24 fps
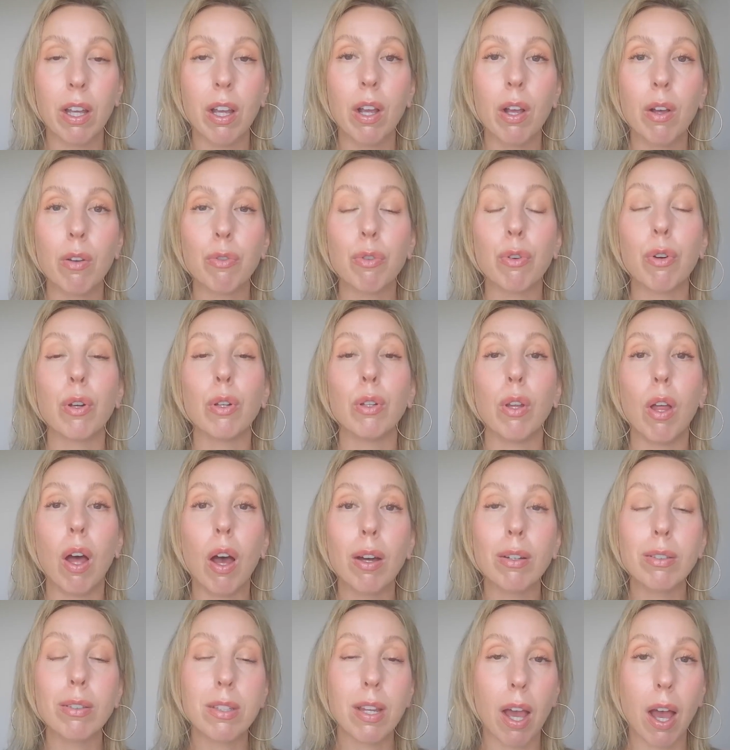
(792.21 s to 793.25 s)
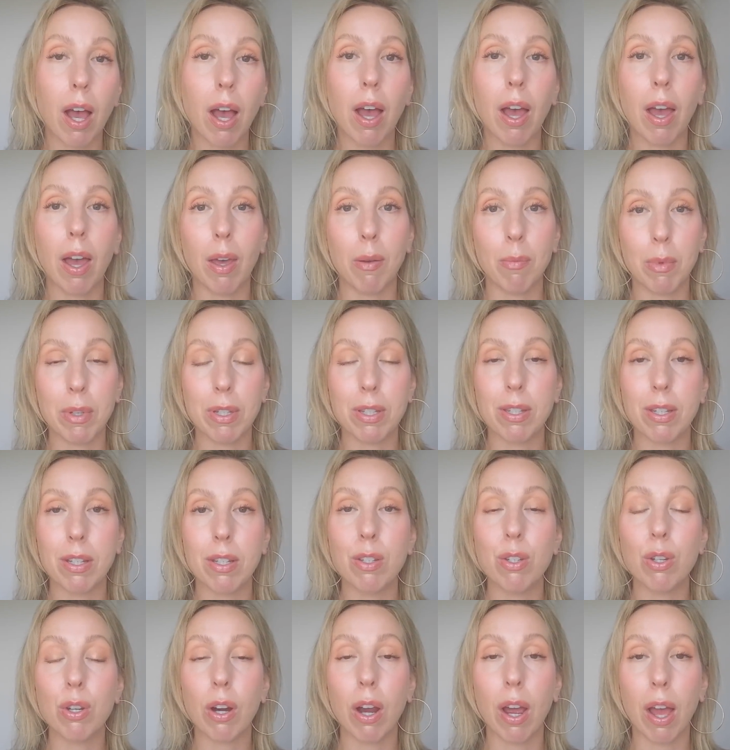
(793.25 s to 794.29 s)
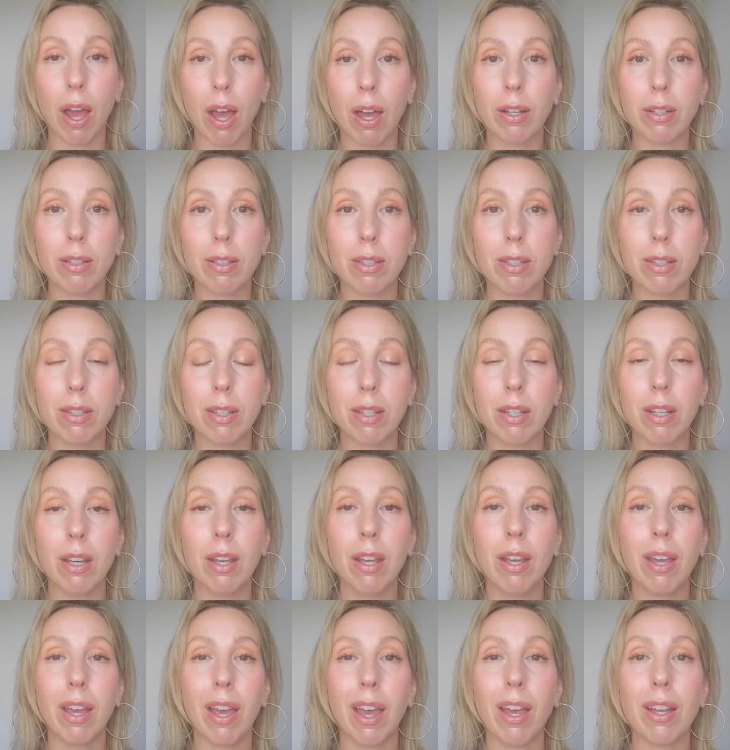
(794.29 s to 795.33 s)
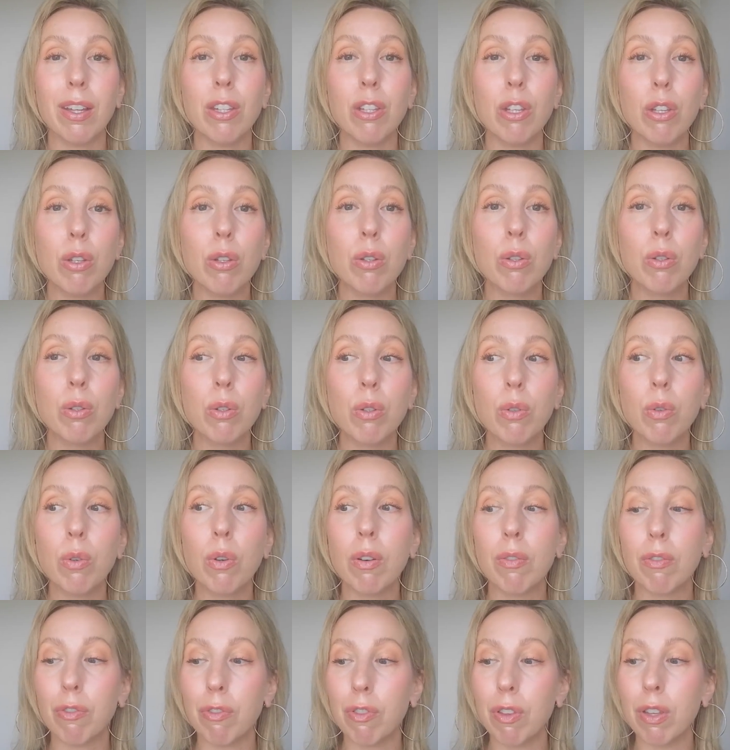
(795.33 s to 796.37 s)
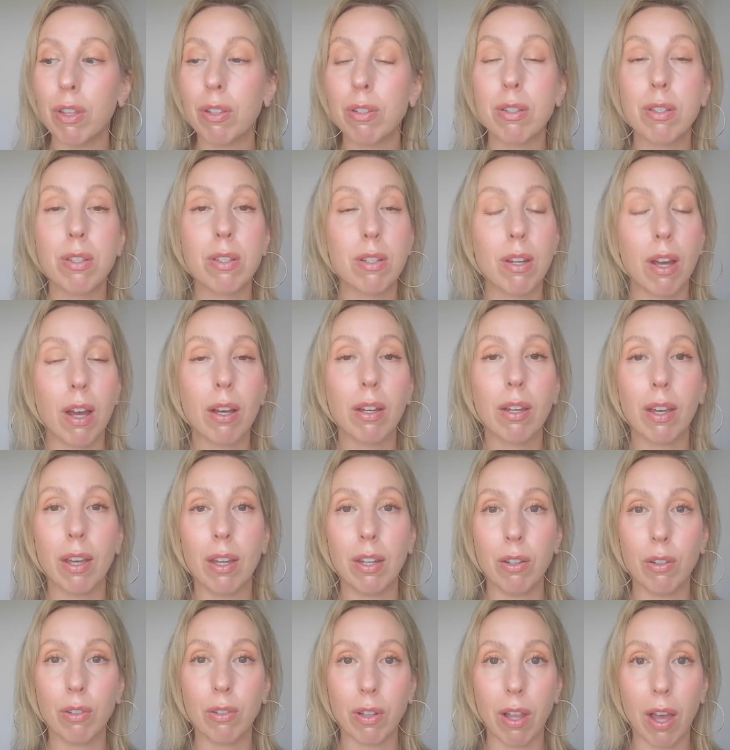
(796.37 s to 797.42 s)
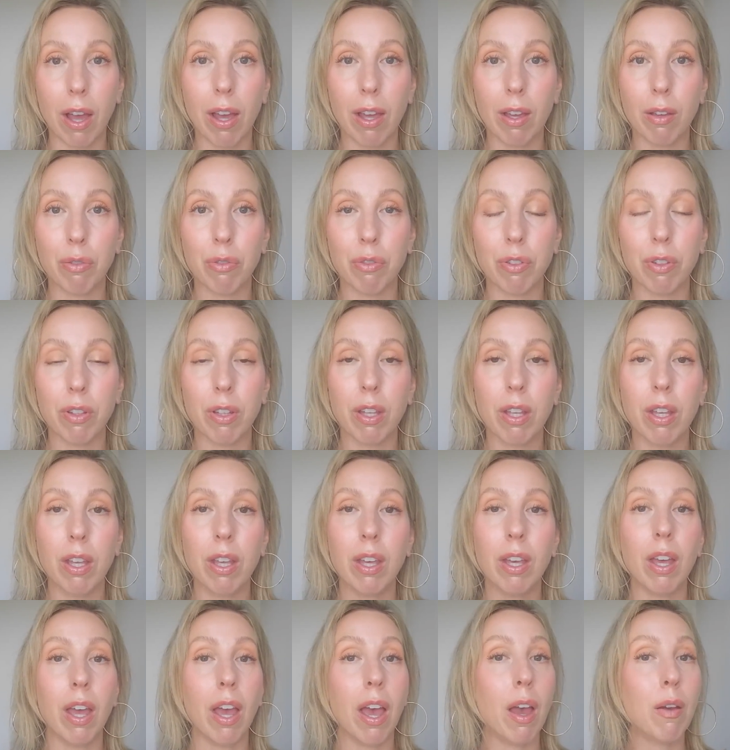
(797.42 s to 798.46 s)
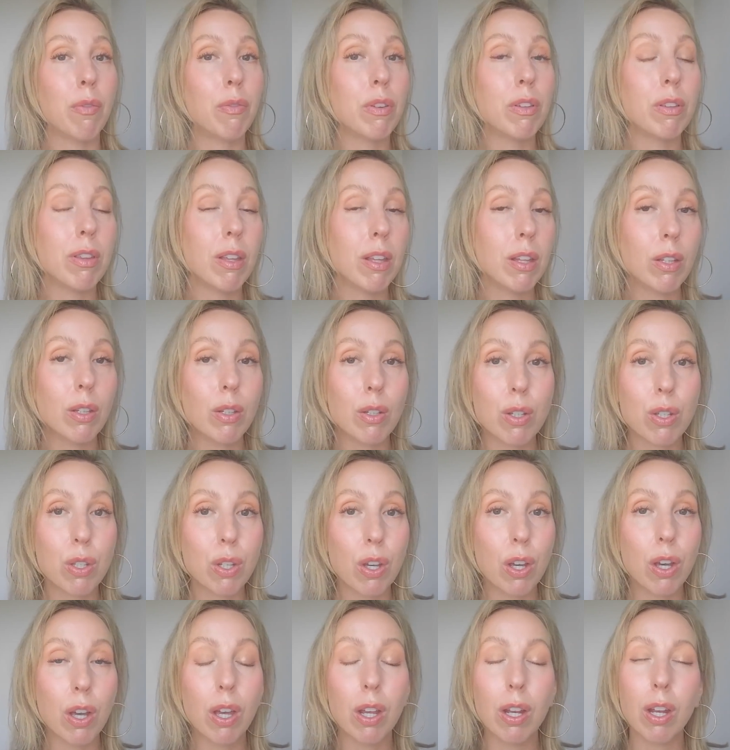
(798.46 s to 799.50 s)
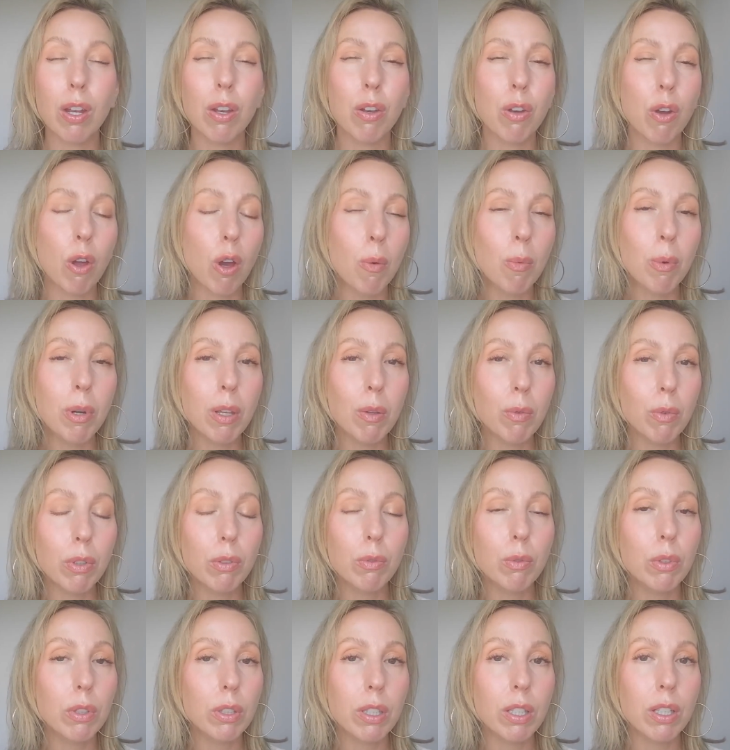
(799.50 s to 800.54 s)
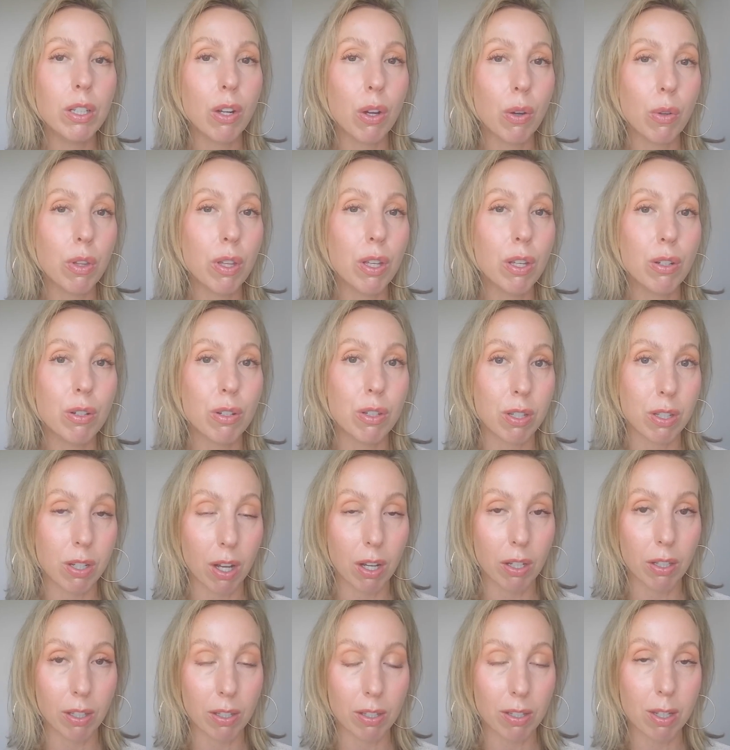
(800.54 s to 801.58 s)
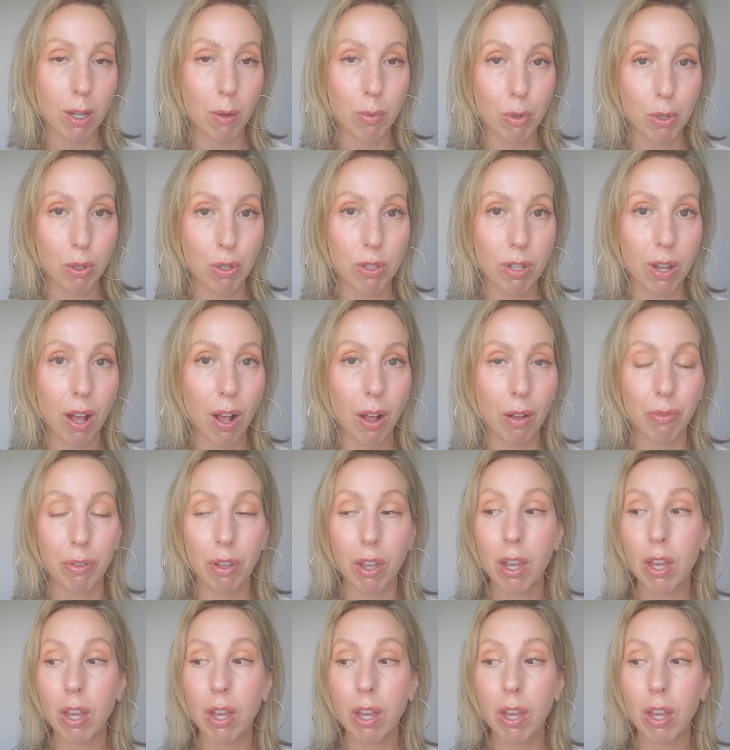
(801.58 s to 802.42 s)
for a long time since your ex and you feel stuck in your life, everything looks good. Nobody would really know that you're stuck except yourself.